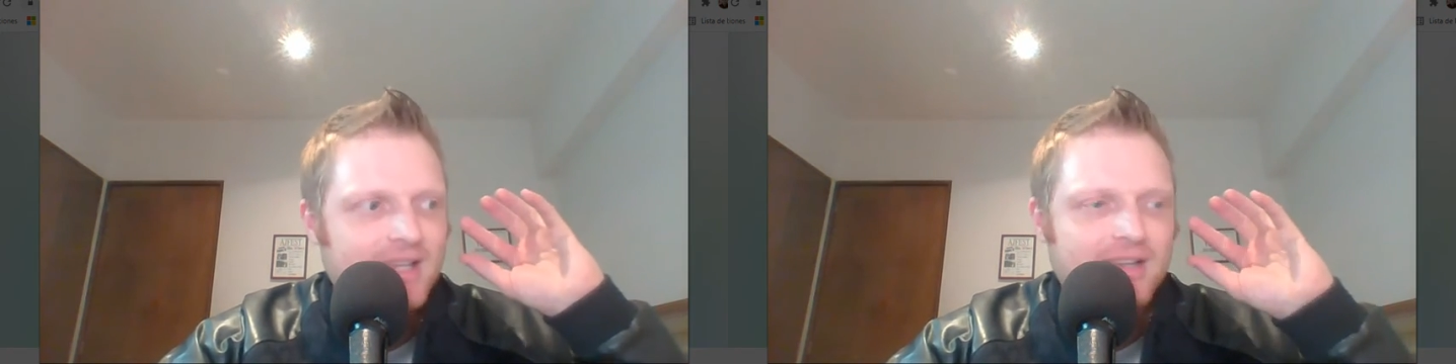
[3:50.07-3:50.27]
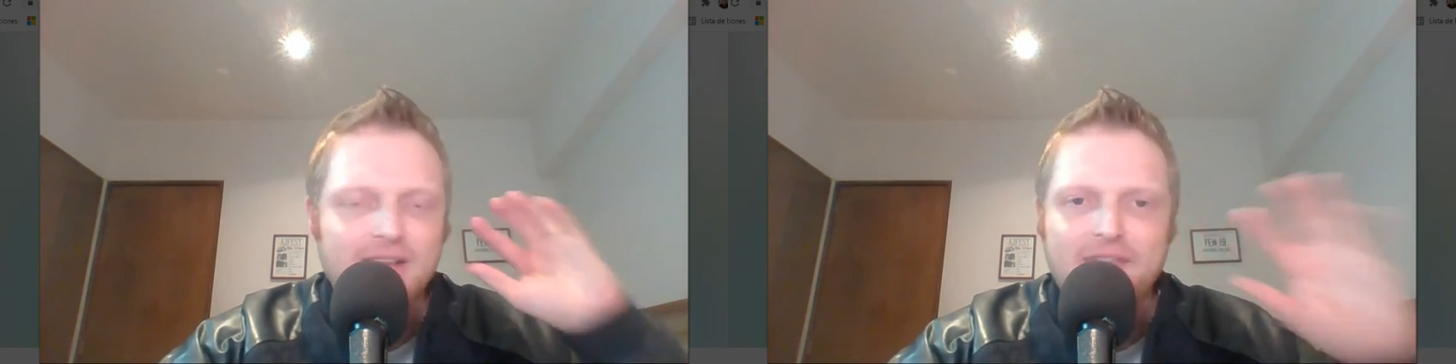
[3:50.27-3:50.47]

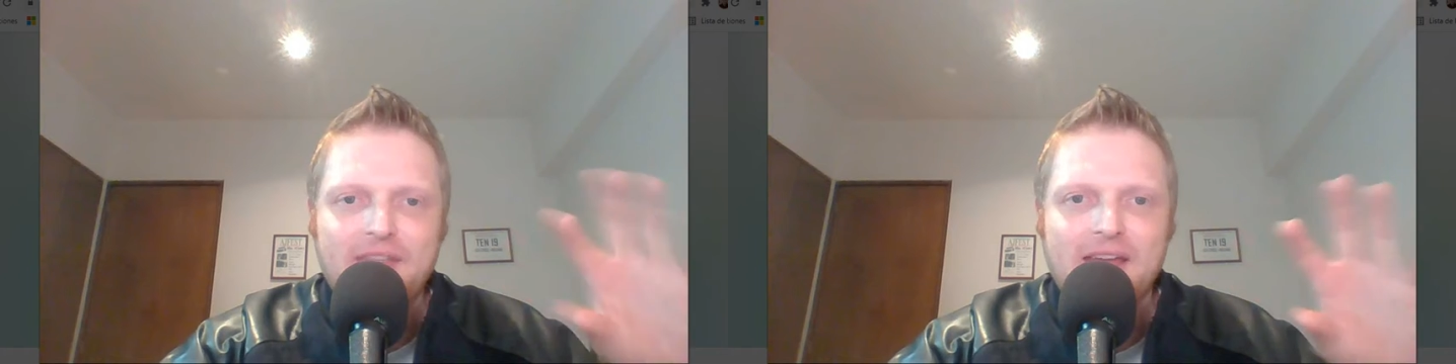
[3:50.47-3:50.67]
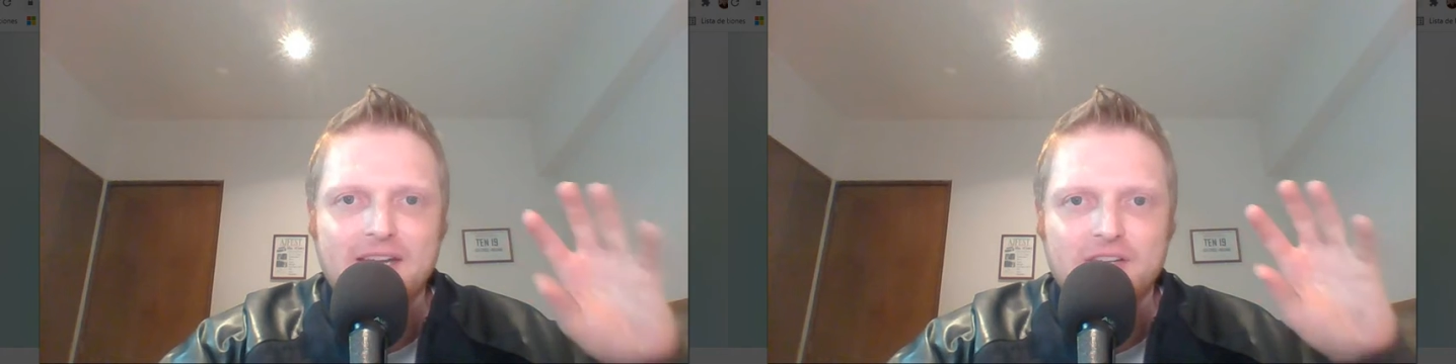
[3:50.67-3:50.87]
let
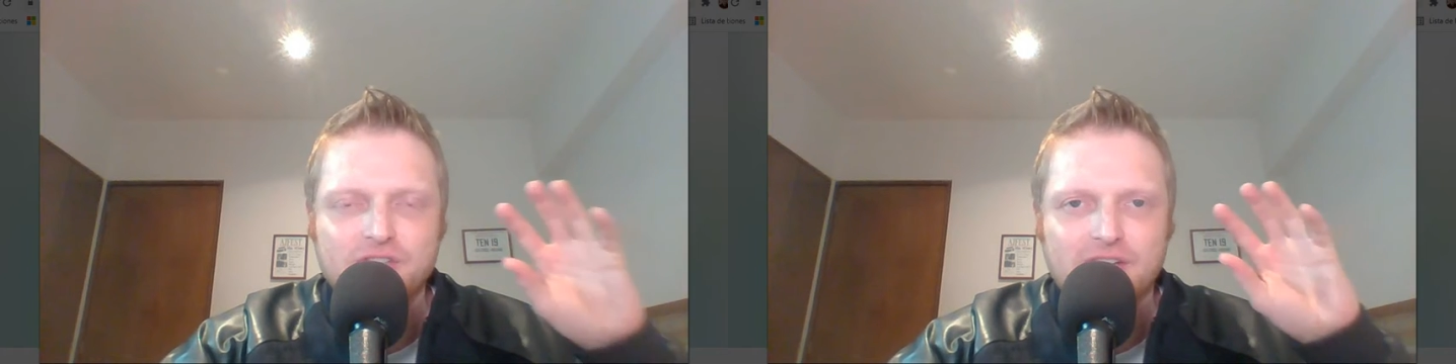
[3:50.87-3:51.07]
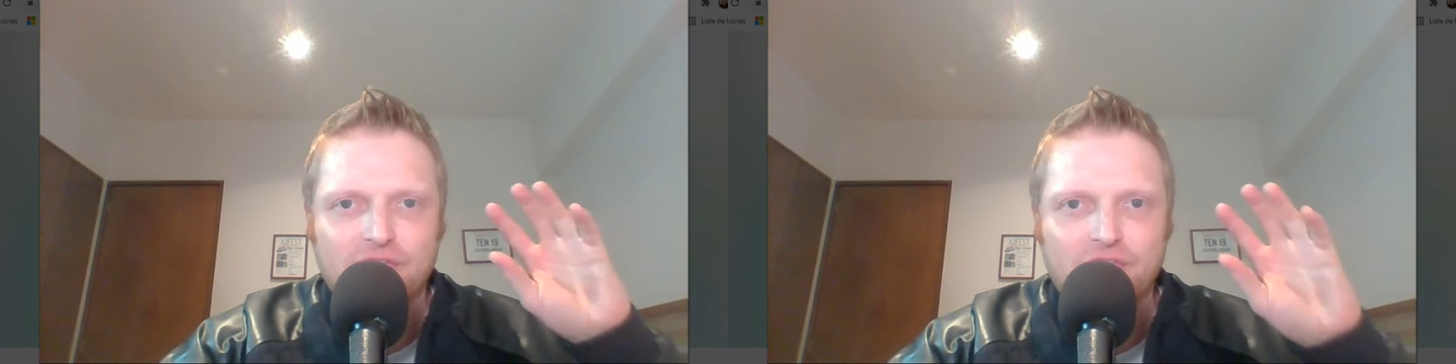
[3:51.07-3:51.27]
that energy
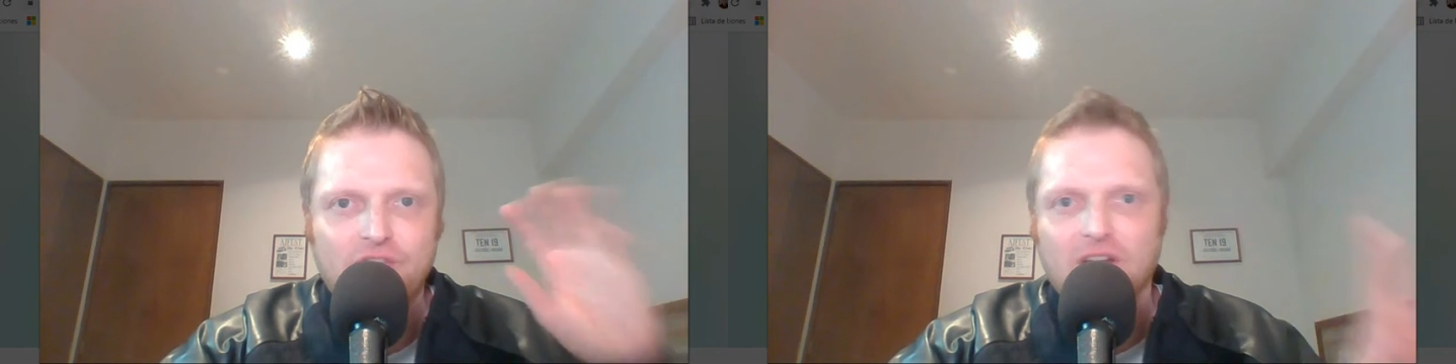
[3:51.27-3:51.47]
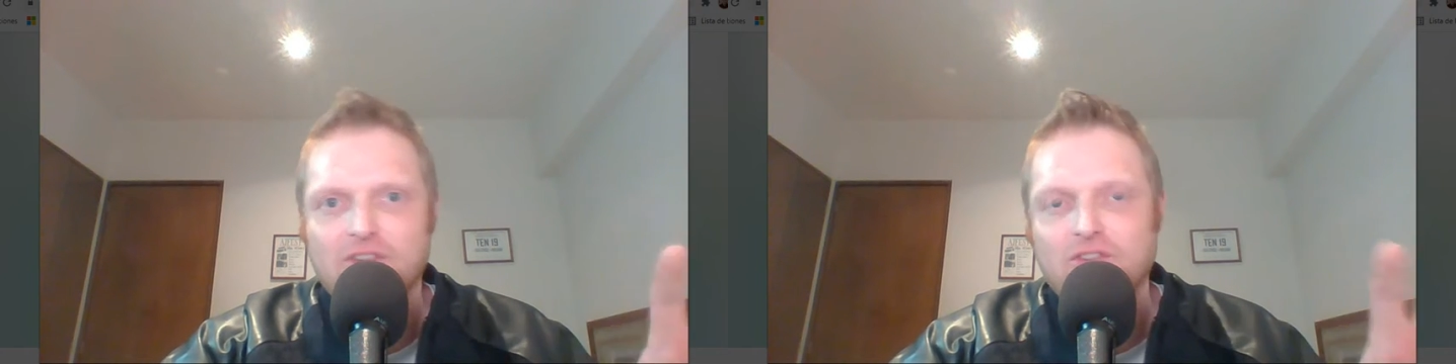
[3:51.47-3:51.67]
get
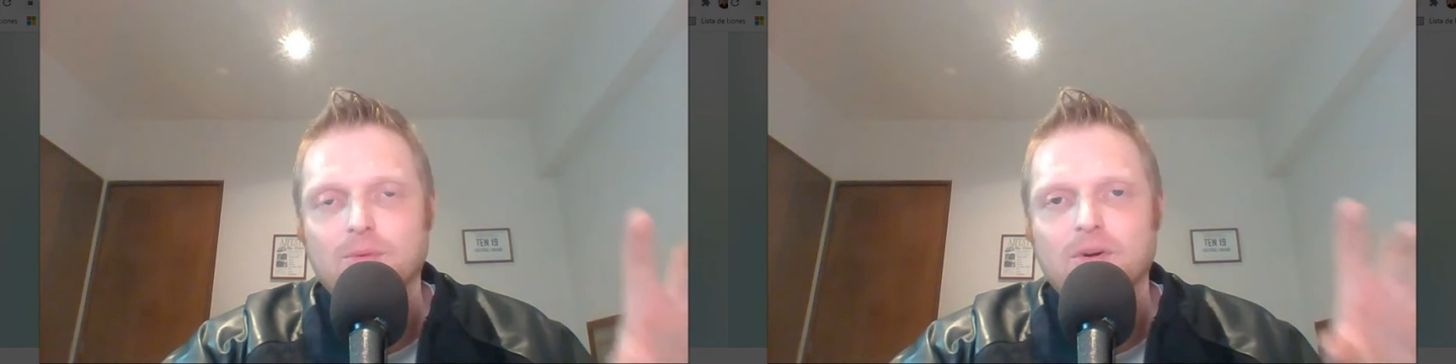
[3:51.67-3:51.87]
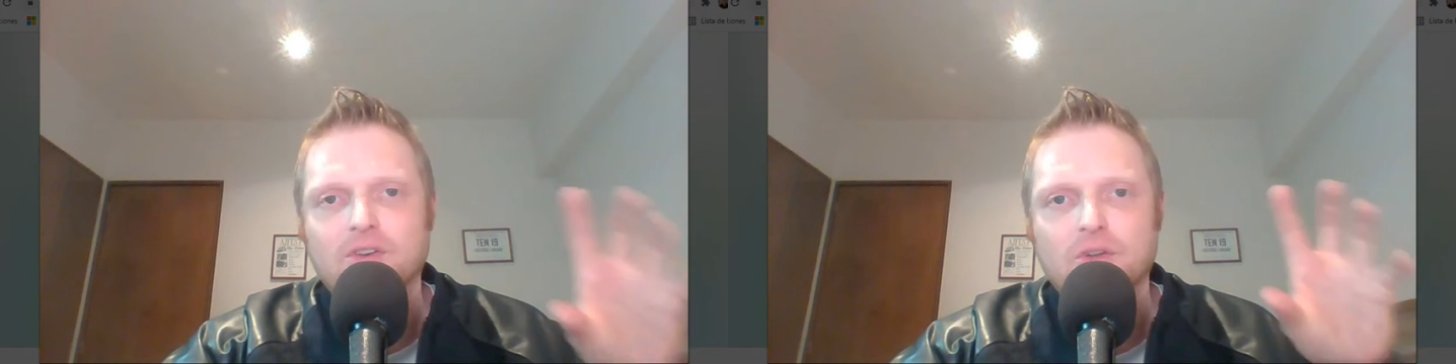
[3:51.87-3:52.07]
stuck
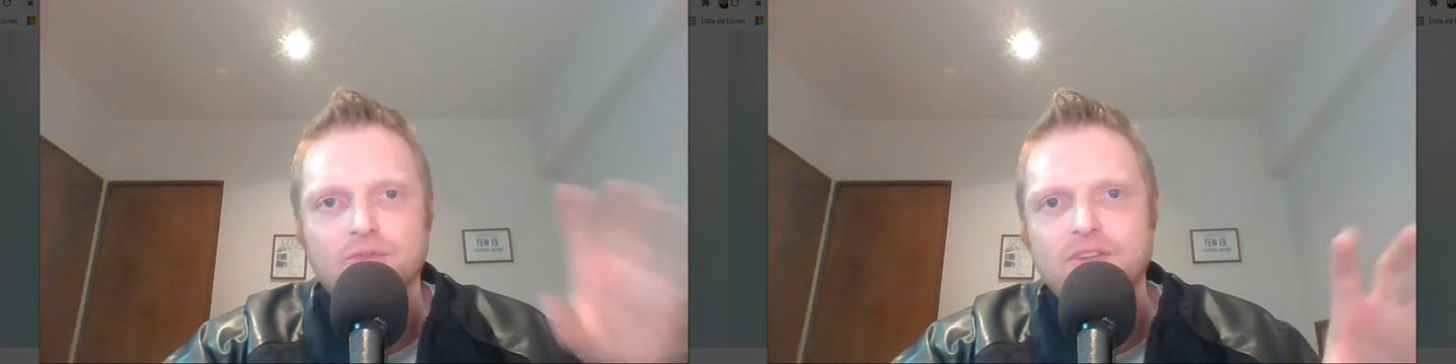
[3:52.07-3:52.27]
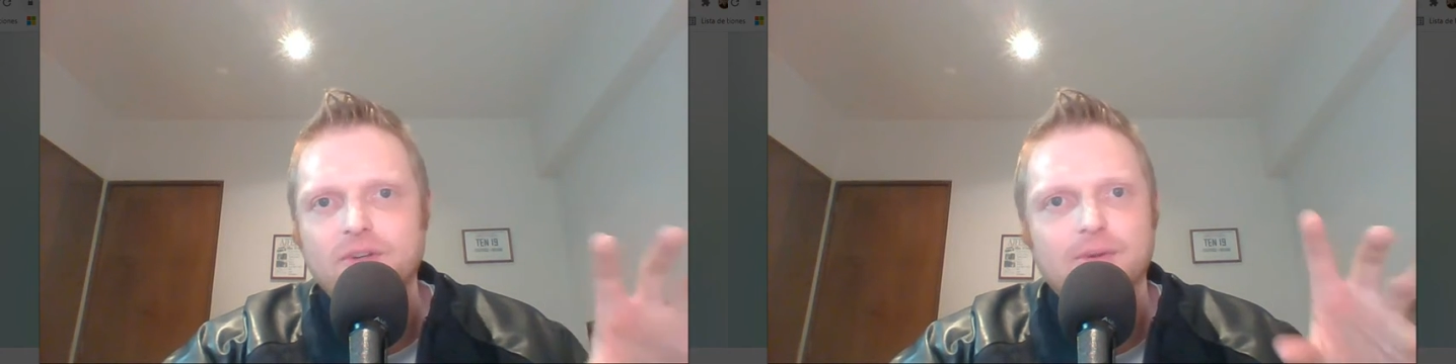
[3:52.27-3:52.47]
somewhere and don't
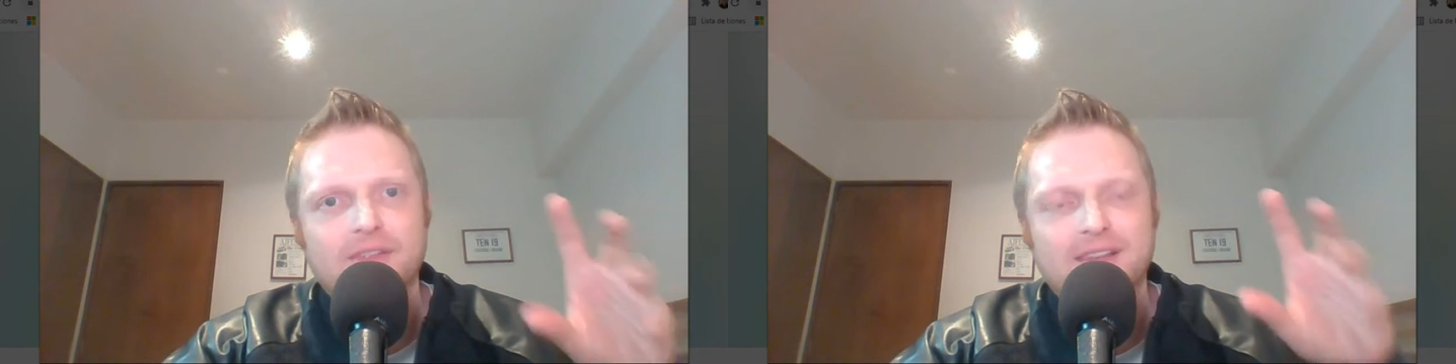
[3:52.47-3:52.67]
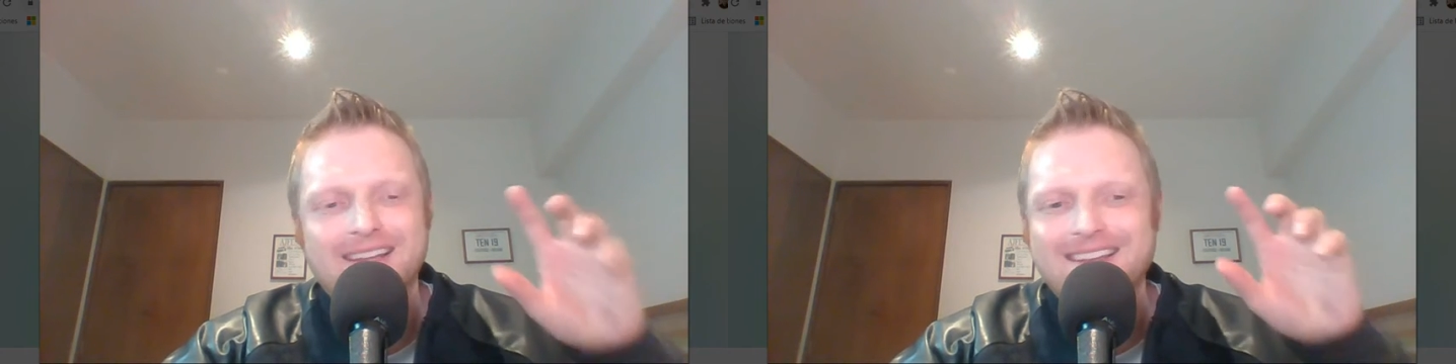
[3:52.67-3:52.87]
deal with
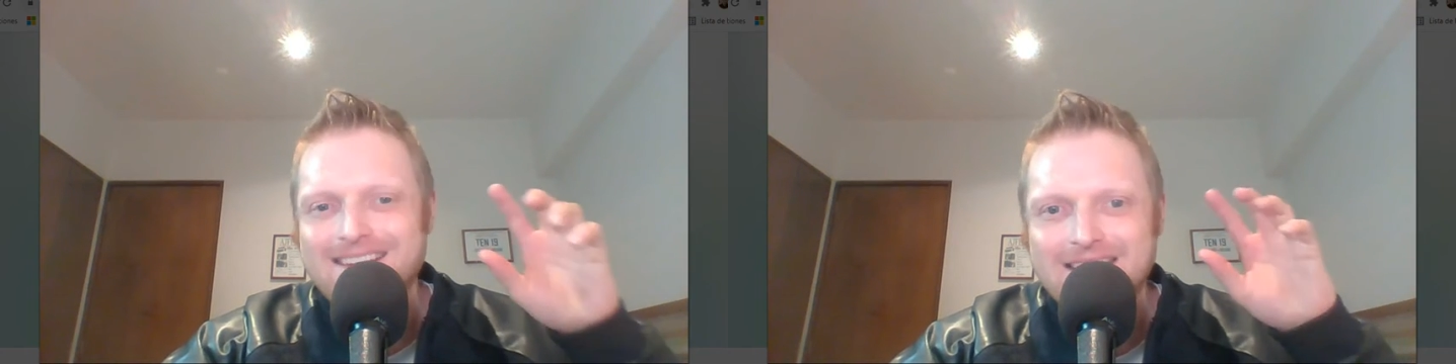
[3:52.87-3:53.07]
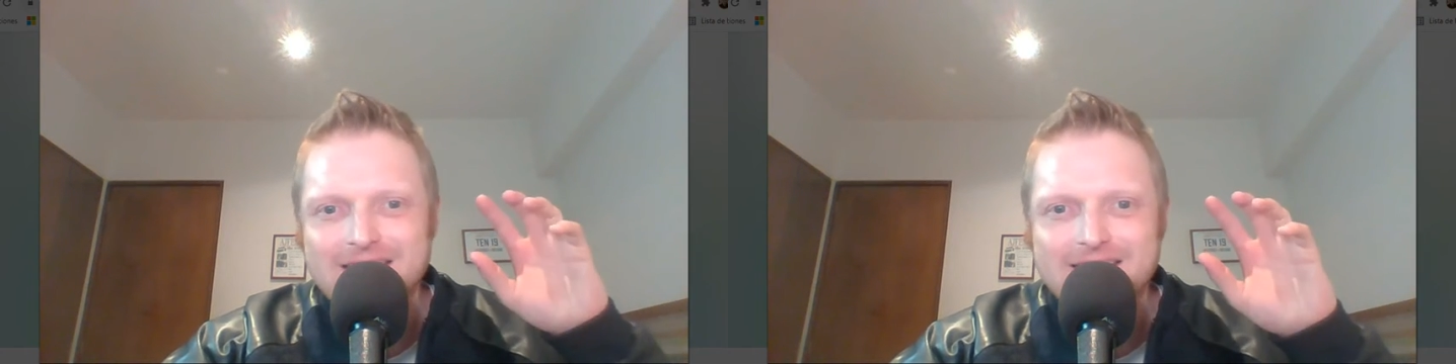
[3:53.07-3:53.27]
it, it
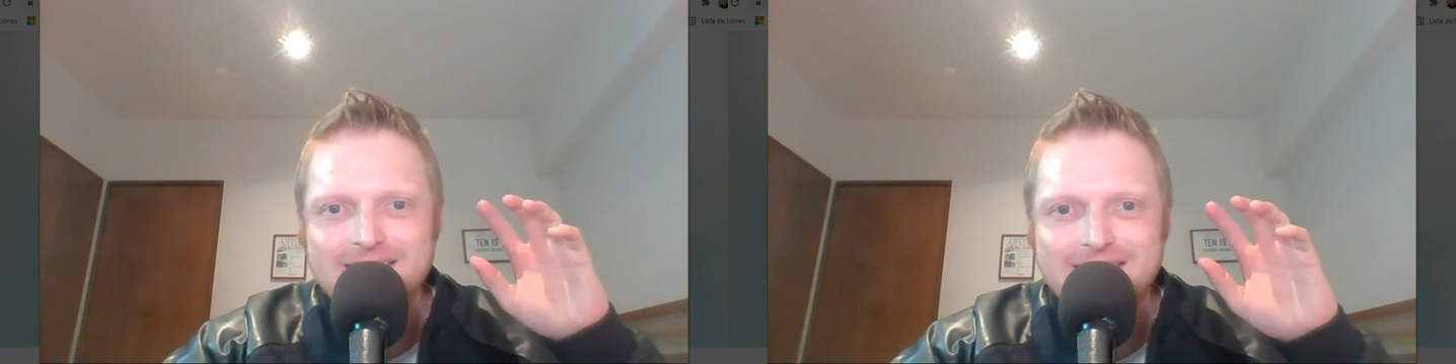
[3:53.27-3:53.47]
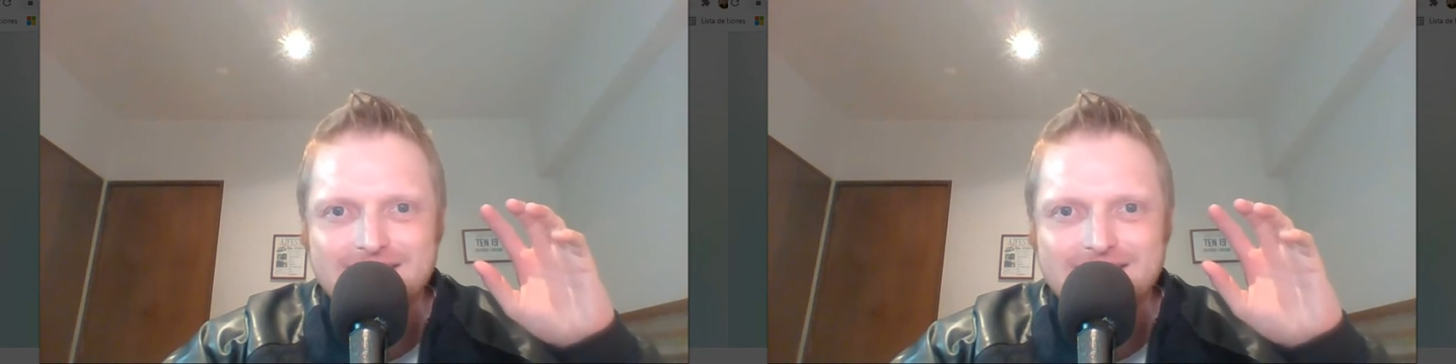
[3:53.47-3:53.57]
can